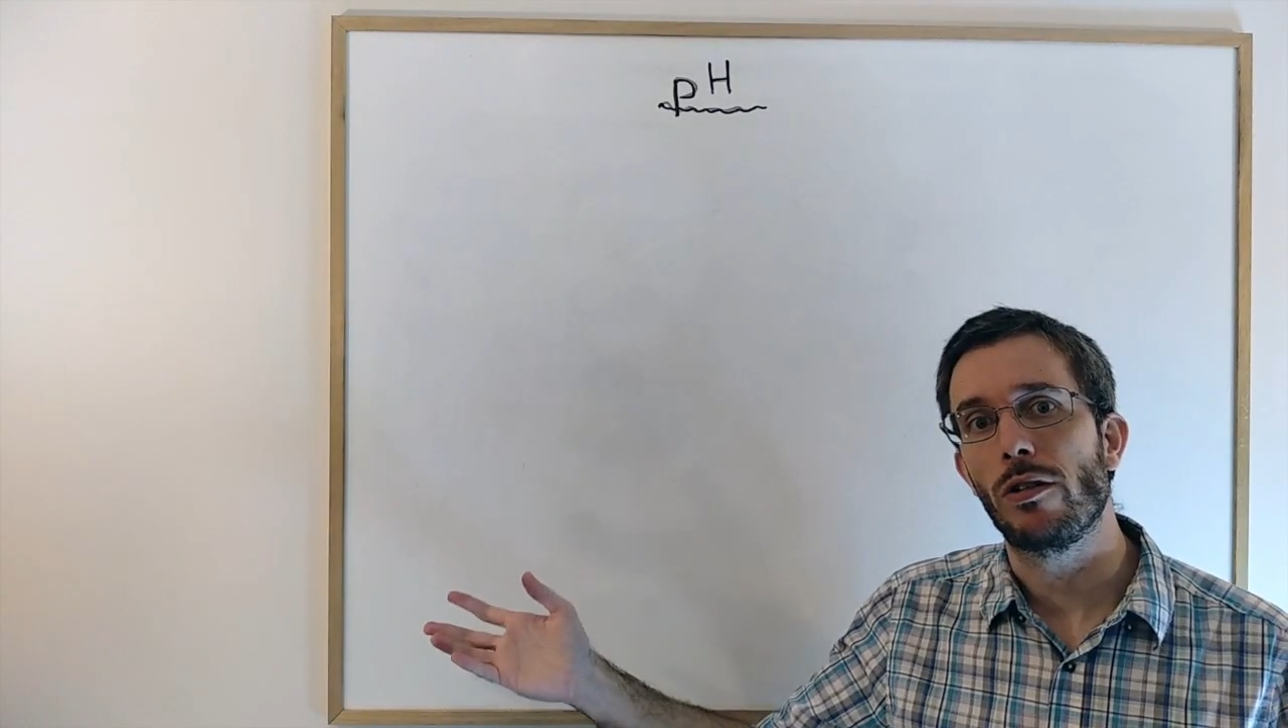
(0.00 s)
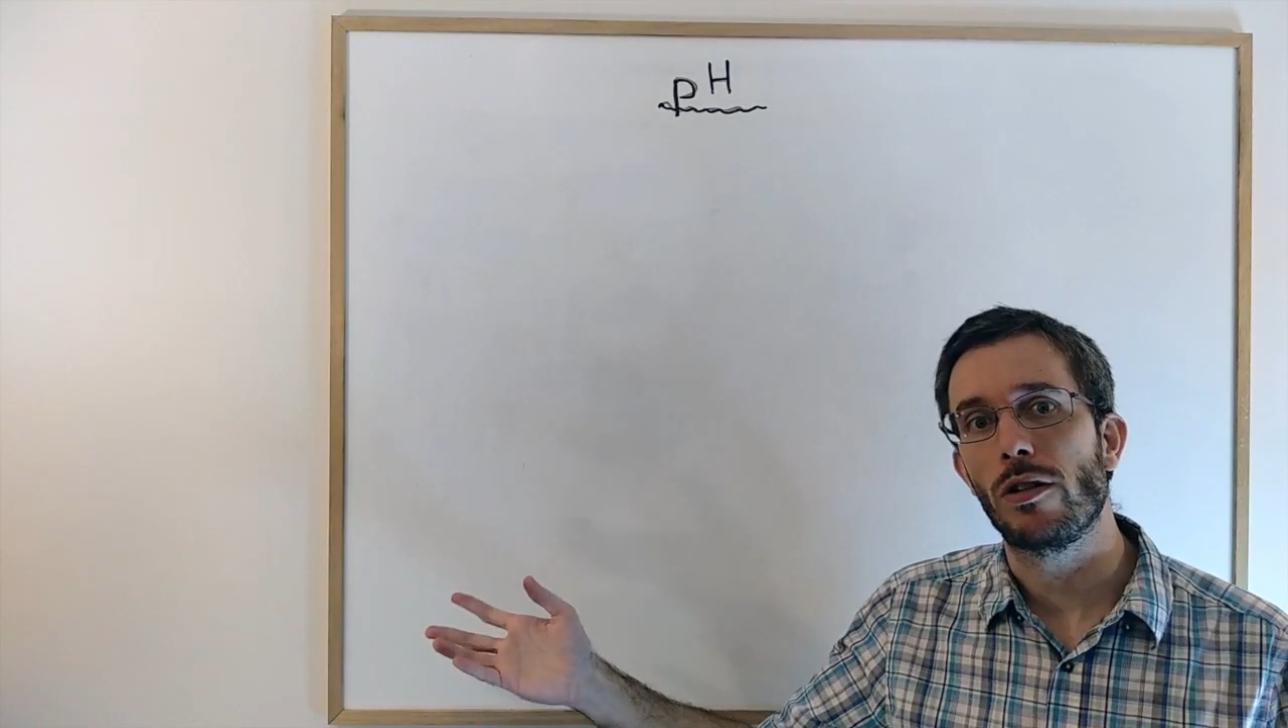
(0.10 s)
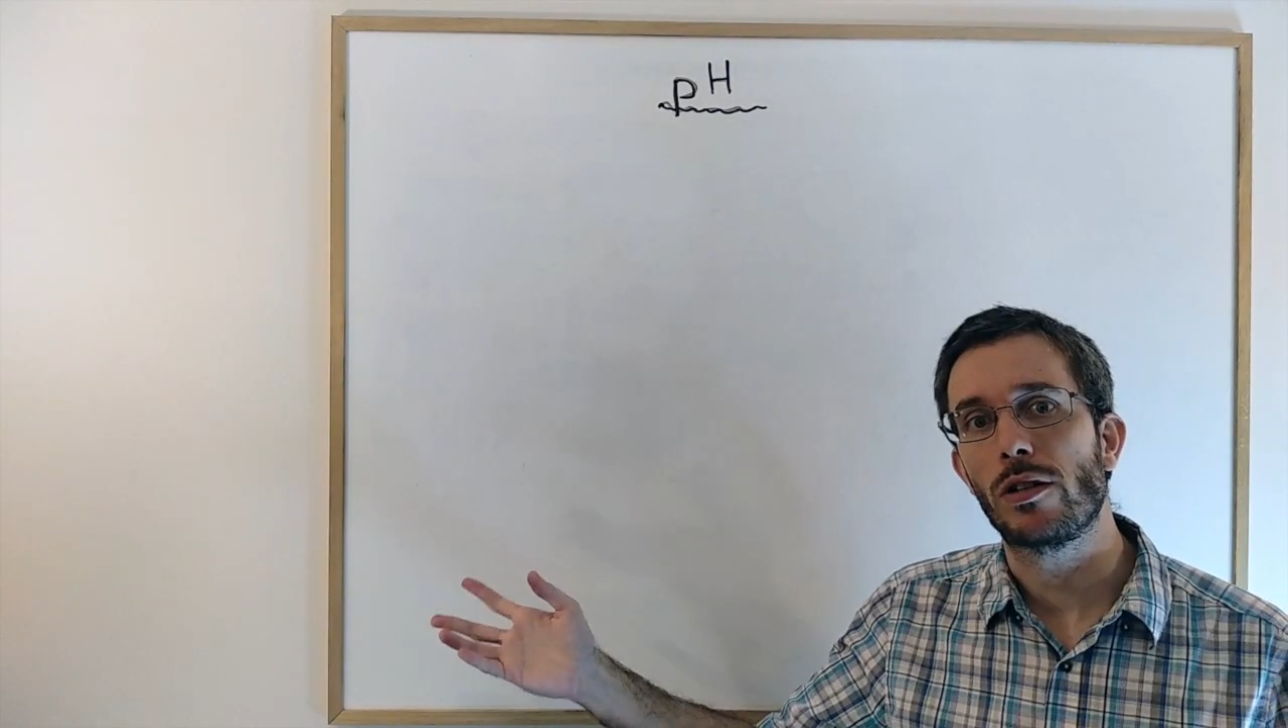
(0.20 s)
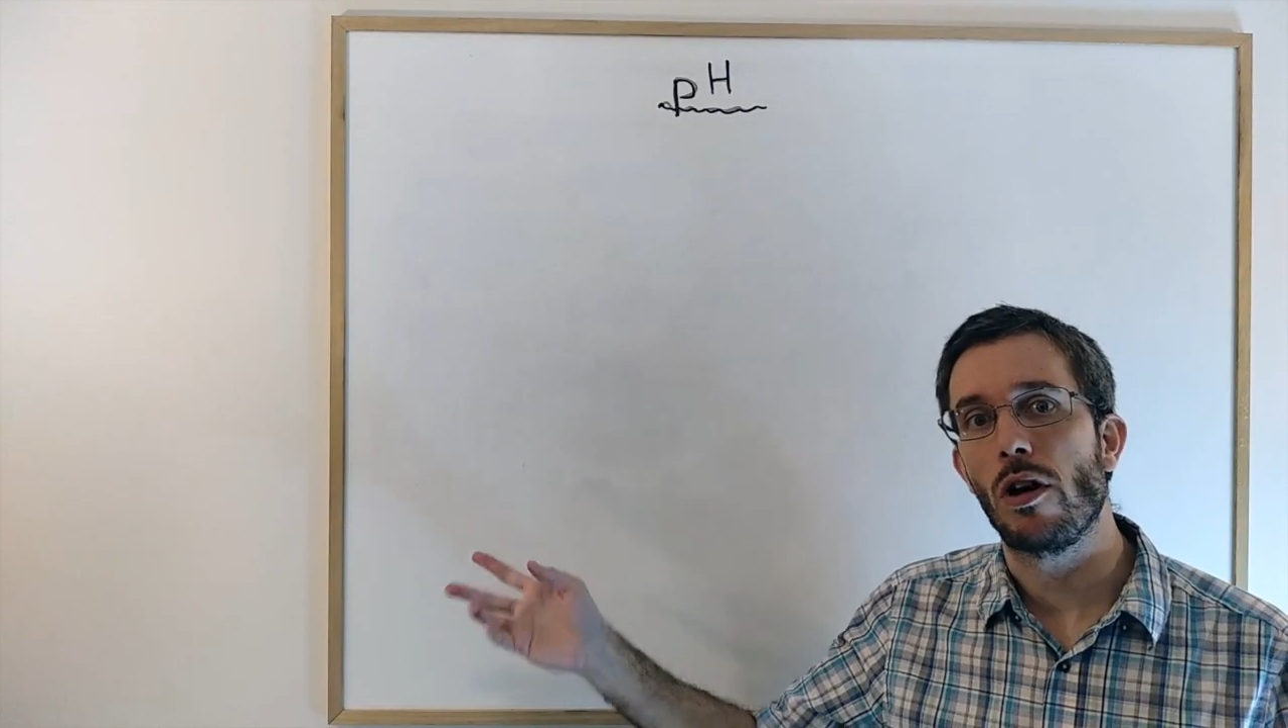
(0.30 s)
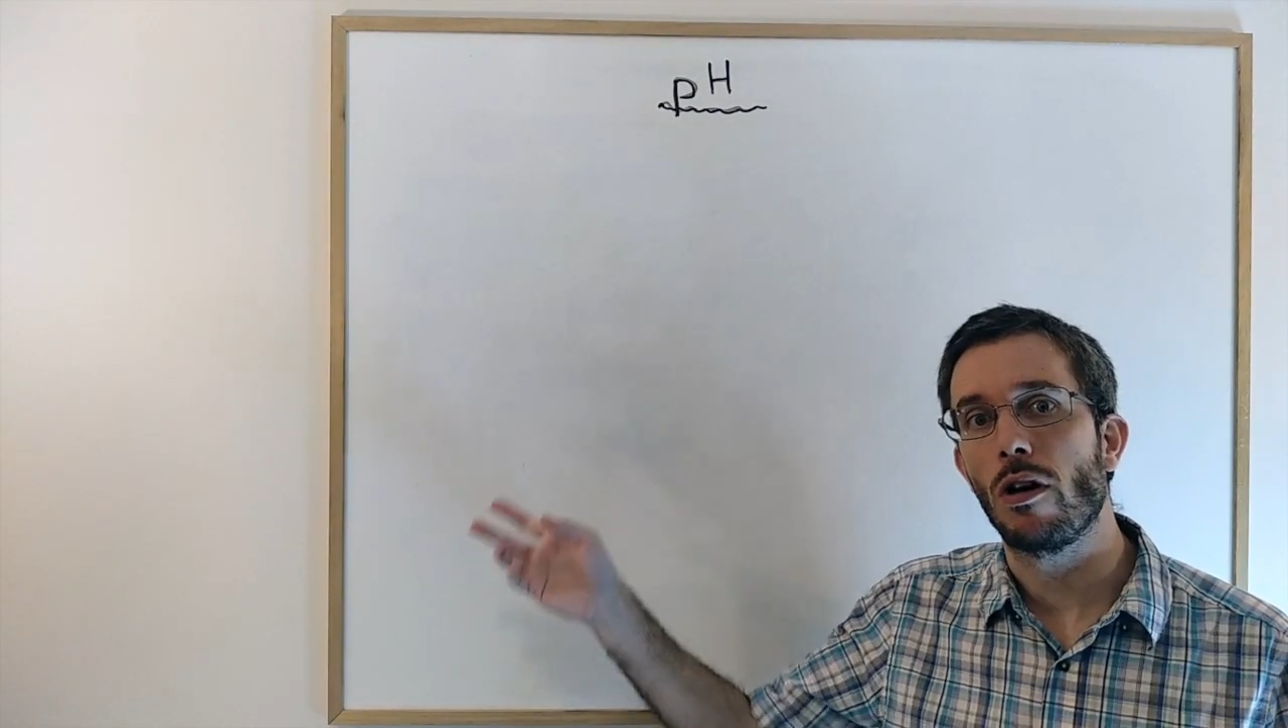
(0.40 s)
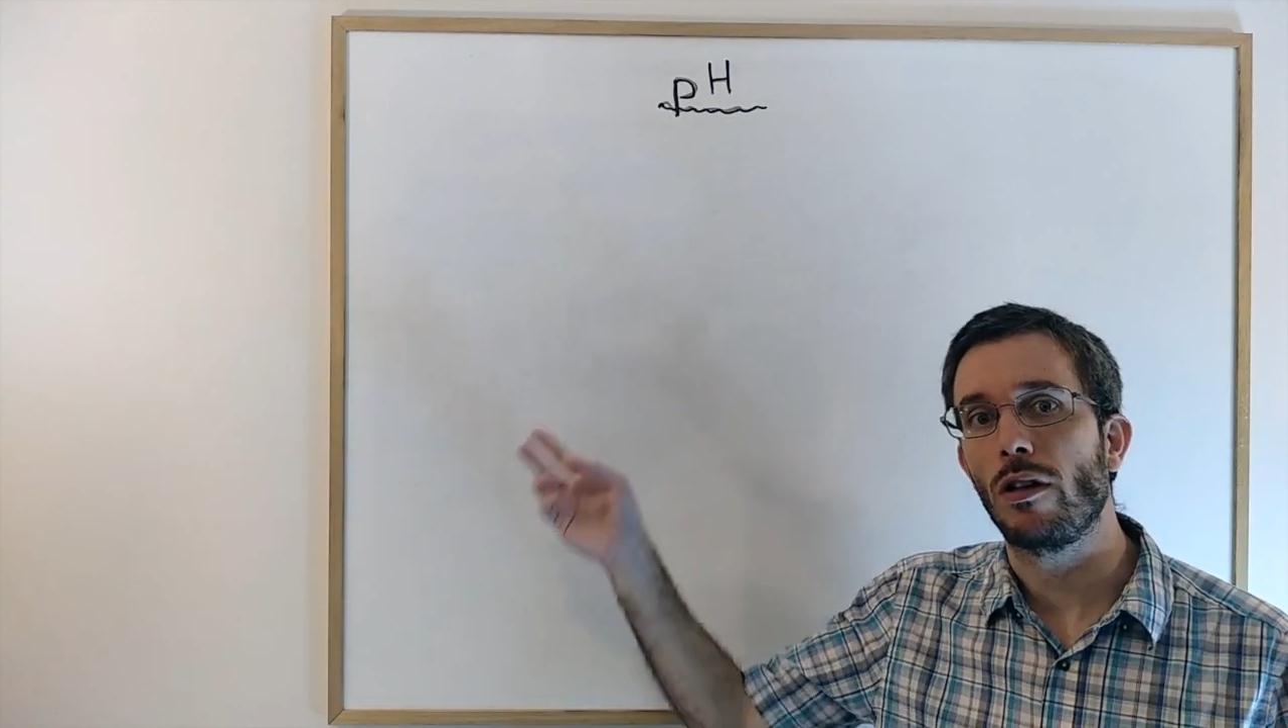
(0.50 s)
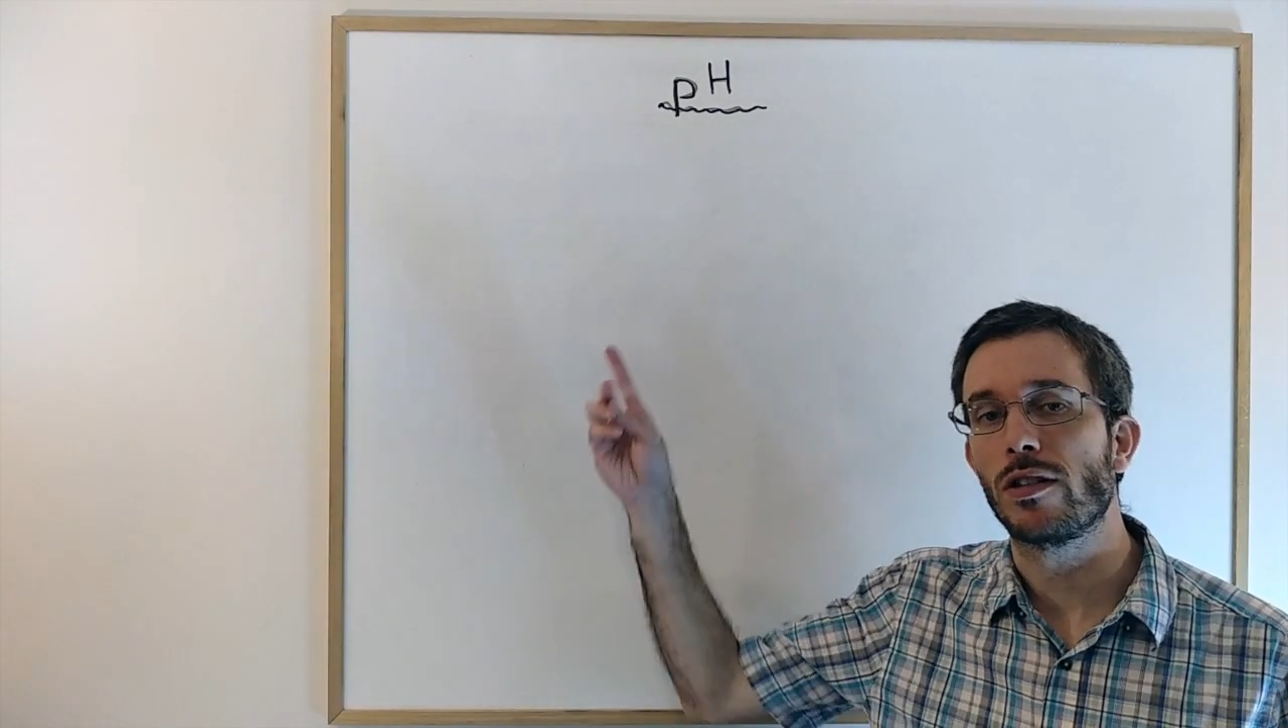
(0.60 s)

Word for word: heard talking